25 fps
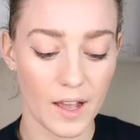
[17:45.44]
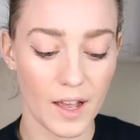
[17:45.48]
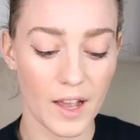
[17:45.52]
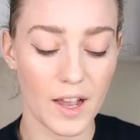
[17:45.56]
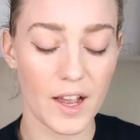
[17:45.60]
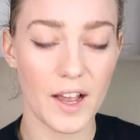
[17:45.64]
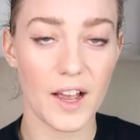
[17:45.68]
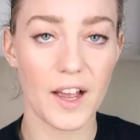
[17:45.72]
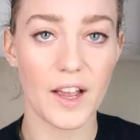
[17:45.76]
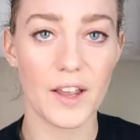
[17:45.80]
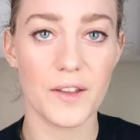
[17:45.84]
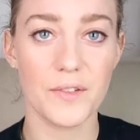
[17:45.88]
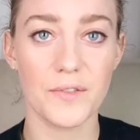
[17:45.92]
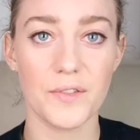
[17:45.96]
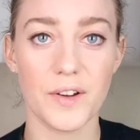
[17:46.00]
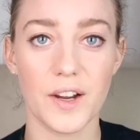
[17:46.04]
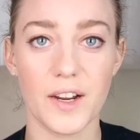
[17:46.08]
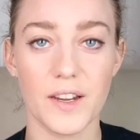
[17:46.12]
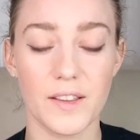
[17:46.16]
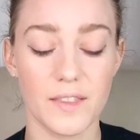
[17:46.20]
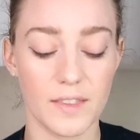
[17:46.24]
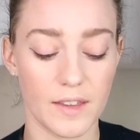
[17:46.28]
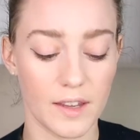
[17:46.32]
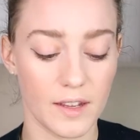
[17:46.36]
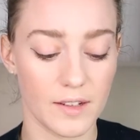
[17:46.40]
I
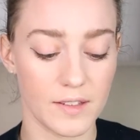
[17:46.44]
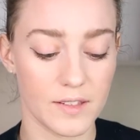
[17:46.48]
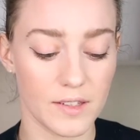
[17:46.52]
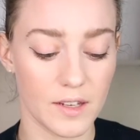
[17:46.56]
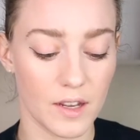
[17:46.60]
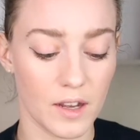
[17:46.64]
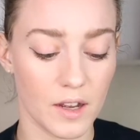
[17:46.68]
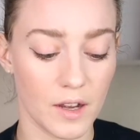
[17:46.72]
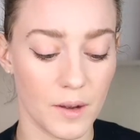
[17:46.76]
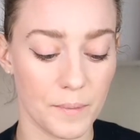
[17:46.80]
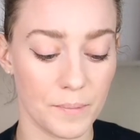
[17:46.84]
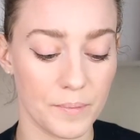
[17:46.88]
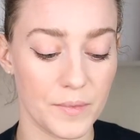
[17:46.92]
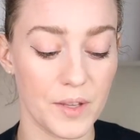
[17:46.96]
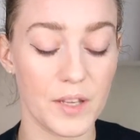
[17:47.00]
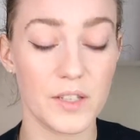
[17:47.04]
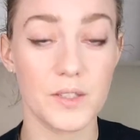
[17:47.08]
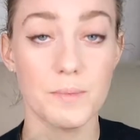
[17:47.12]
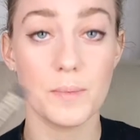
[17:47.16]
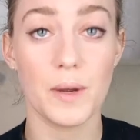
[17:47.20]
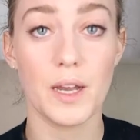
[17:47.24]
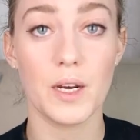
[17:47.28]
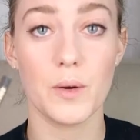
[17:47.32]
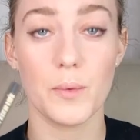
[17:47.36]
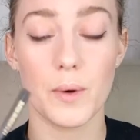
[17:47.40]
find that
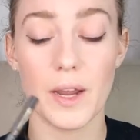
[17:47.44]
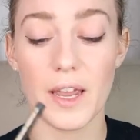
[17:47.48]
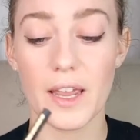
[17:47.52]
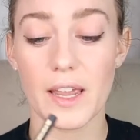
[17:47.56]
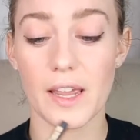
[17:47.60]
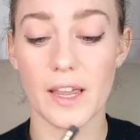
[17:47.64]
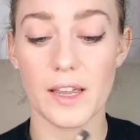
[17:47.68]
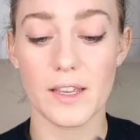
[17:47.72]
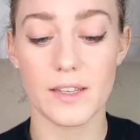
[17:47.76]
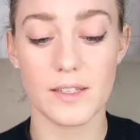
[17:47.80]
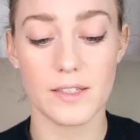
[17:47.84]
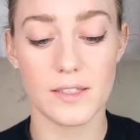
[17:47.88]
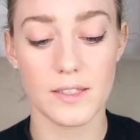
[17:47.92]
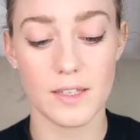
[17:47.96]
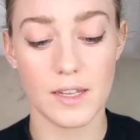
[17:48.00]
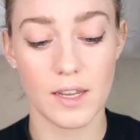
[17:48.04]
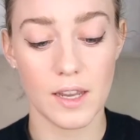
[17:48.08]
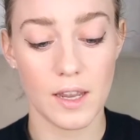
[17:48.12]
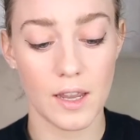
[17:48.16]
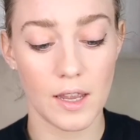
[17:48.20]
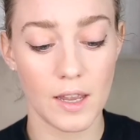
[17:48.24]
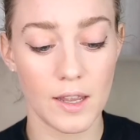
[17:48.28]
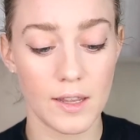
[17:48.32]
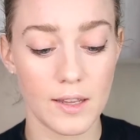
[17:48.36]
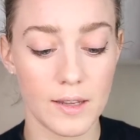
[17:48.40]
this, by the way, is
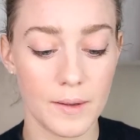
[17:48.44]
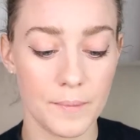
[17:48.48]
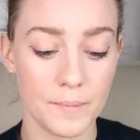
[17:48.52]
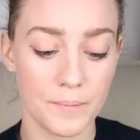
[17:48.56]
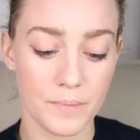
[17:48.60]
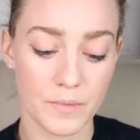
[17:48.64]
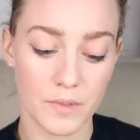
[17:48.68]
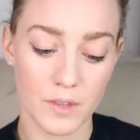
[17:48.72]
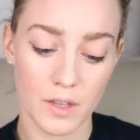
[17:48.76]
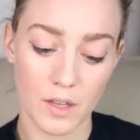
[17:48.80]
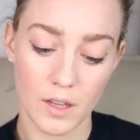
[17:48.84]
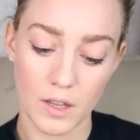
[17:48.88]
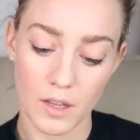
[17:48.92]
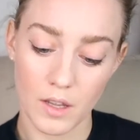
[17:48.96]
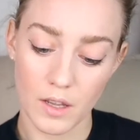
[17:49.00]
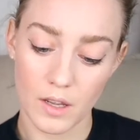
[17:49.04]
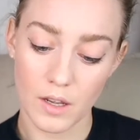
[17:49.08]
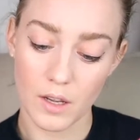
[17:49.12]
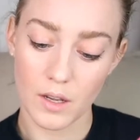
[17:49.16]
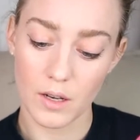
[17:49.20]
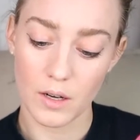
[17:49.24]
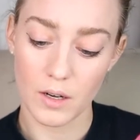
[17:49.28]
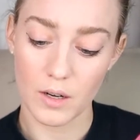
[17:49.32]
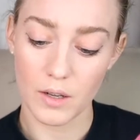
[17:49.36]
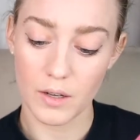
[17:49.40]
the
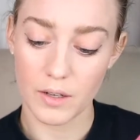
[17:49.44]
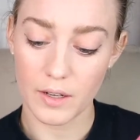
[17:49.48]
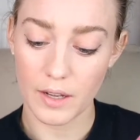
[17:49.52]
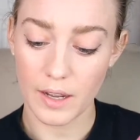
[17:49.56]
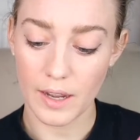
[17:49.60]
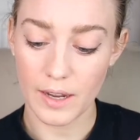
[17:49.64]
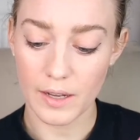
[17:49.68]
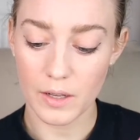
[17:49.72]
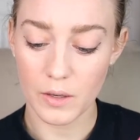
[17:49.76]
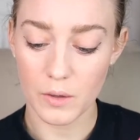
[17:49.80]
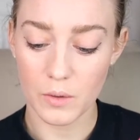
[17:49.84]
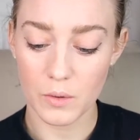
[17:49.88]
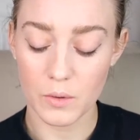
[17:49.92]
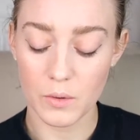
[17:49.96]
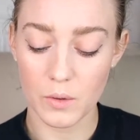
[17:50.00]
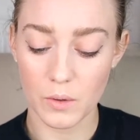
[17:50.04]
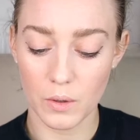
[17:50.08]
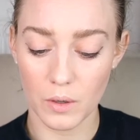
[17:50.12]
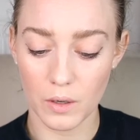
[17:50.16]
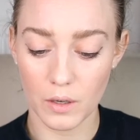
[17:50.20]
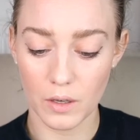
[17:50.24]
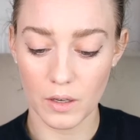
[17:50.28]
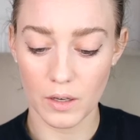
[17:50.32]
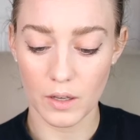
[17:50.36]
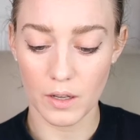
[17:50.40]
Le Crayon
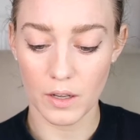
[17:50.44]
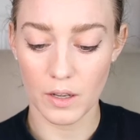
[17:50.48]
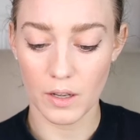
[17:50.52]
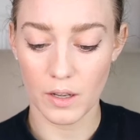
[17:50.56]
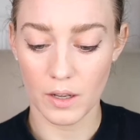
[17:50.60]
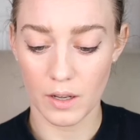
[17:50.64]
Kohl